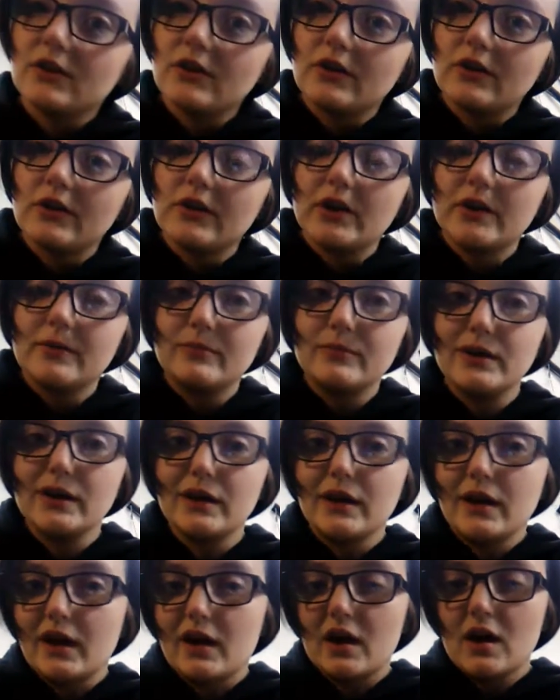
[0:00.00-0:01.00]
her and
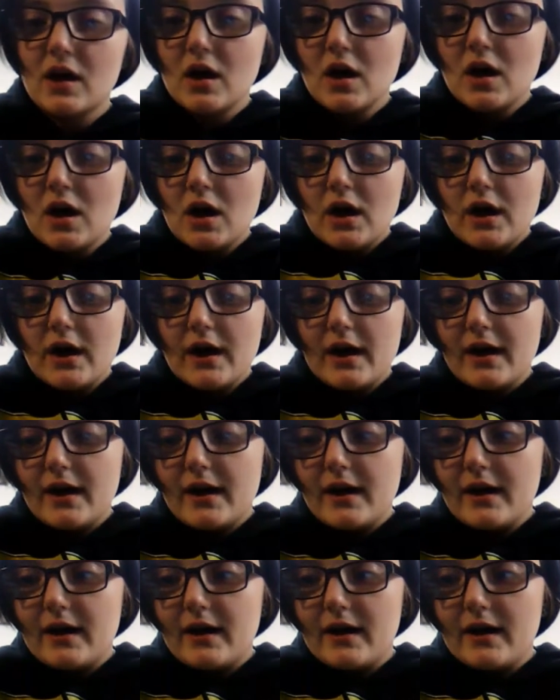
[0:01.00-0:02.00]
being
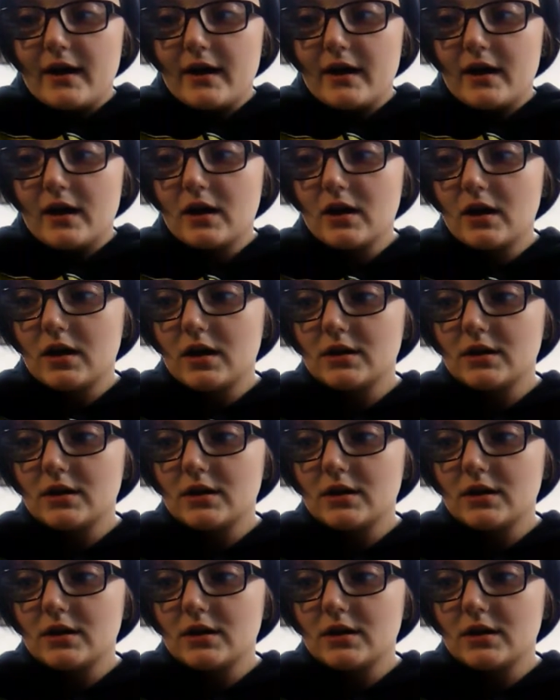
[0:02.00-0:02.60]
a